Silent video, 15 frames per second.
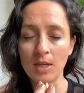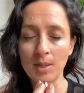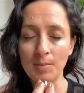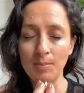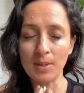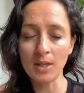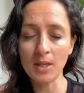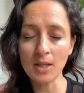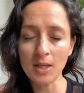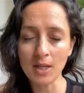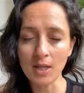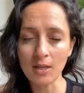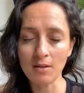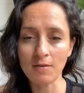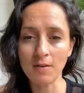the
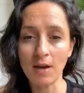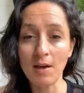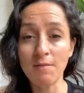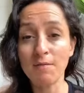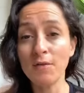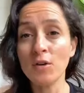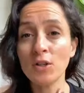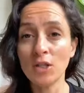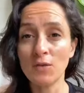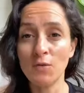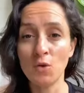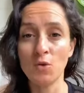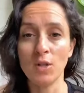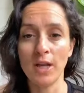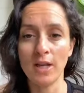ability, and first of
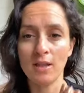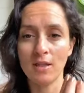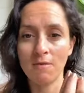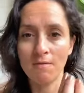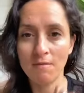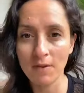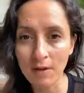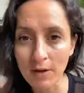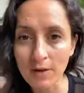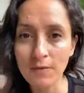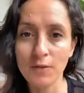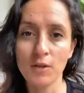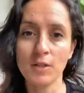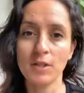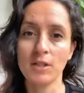all, like the very
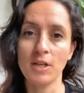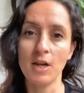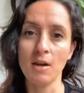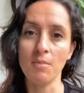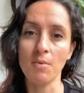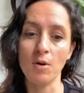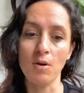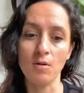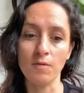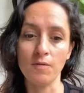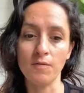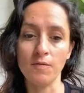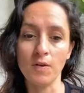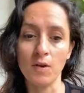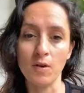first step
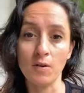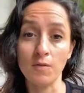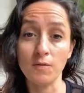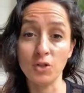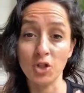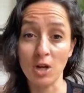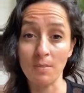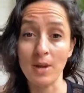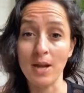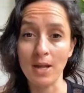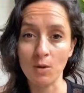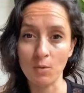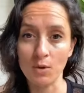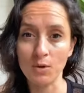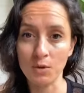of
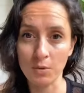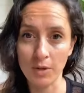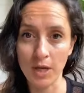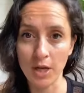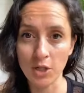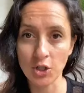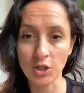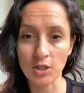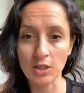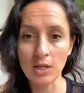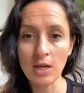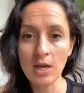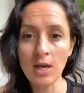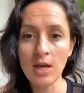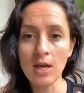shamanic wealth creation
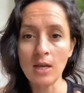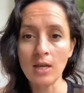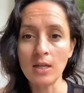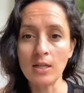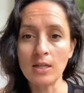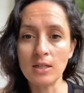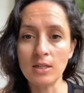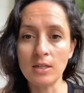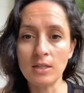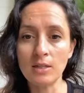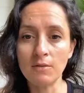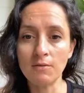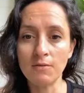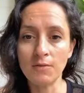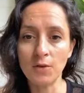
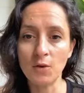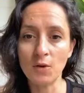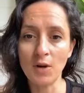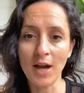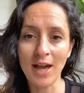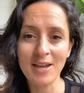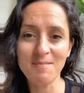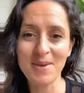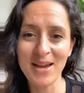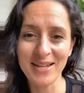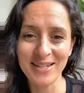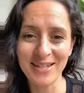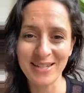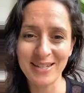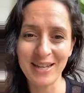is for, hey
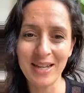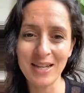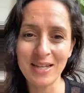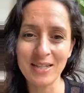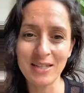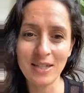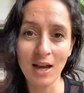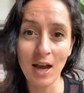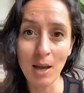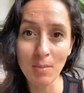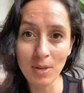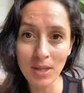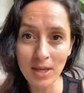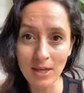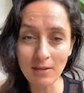Mandy, is I
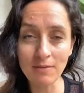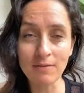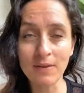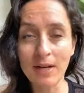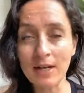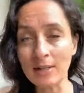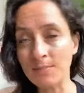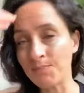believe